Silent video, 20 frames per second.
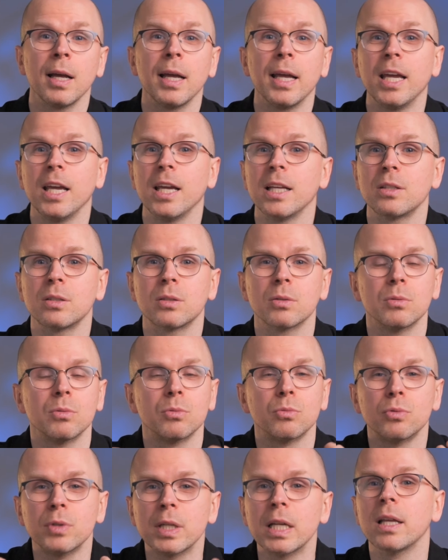it
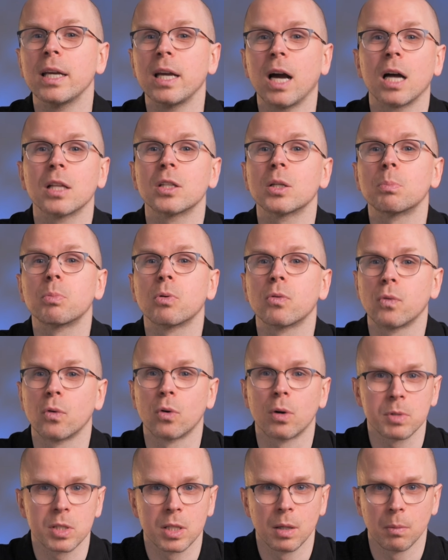really underperforms the